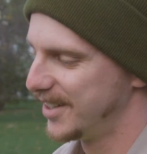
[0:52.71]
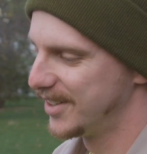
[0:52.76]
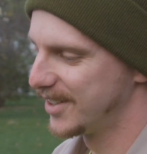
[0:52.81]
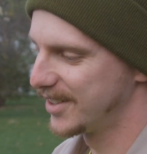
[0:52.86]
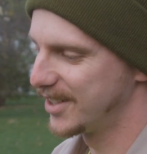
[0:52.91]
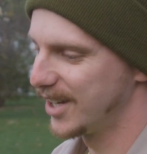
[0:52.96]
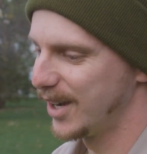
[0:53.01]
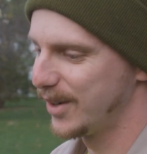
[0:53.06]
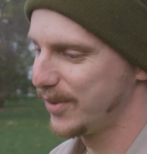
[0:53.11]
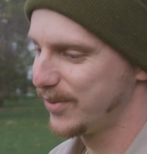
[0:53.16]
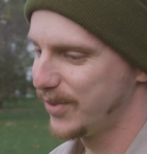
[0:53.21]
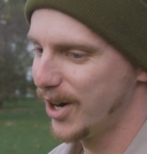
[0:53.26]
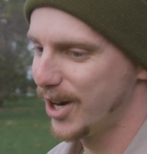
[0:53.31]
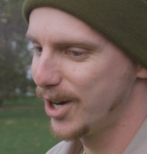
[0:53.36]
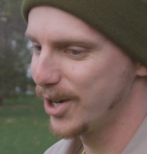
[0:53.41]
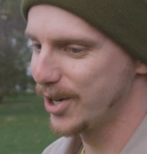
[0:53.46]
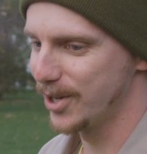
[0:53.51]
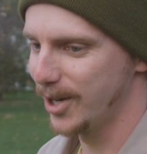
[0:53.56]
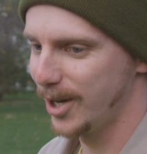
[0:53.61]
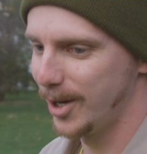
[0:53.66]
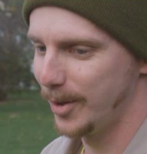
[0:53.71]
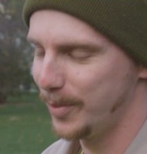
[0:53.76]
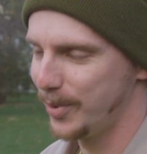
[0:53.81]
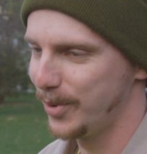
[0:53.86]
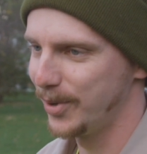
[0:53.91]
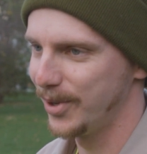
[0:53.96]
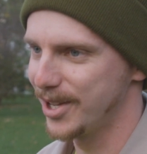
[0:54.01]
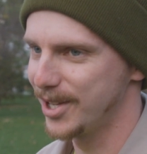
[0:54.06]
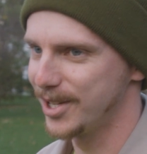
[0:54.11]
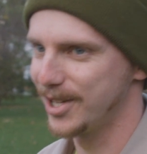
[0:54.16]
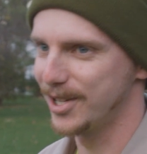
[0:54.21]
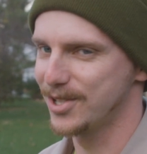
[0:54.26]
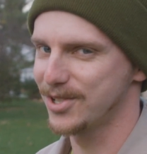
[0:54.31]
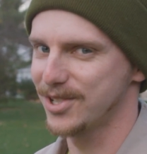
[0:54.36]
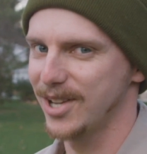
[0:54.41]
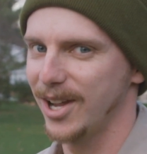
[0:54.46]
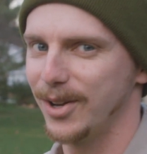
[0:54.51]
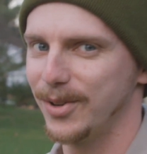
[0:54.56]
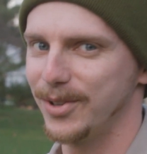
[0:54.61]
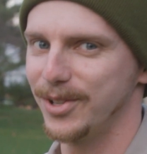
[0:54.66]
The guy fired it up and it
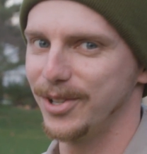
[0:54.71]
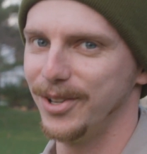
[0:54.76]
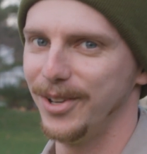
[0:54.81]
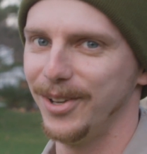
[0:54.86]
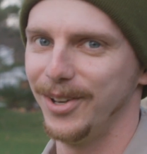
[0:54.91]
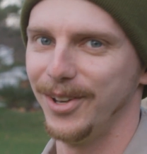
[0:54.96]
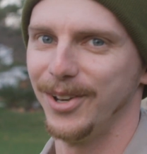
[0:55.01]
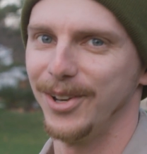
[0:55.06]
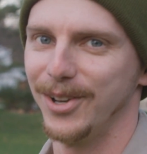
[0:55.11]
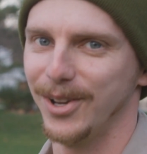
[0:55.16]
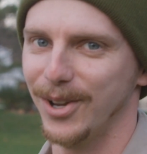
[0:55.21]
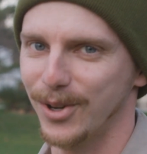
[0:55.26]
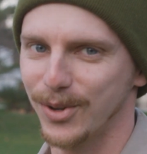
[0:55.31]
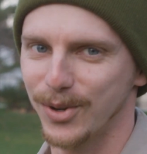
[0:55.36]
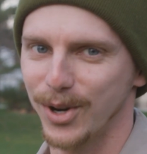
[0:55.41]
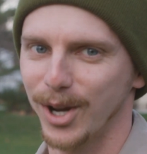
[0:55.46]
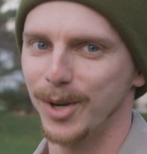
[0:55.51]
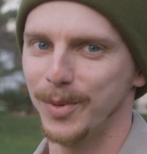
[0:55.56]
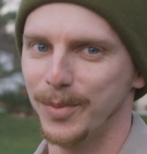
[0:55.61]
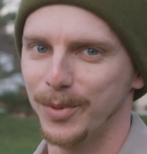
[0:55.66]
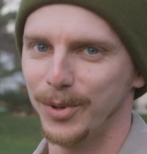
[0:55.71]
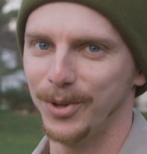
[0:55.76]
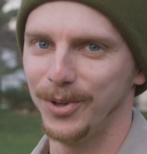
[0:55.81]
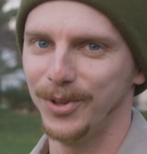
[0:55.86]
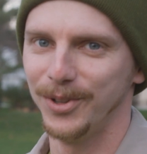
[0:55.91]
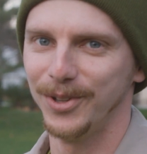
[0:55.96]
sounded incredible.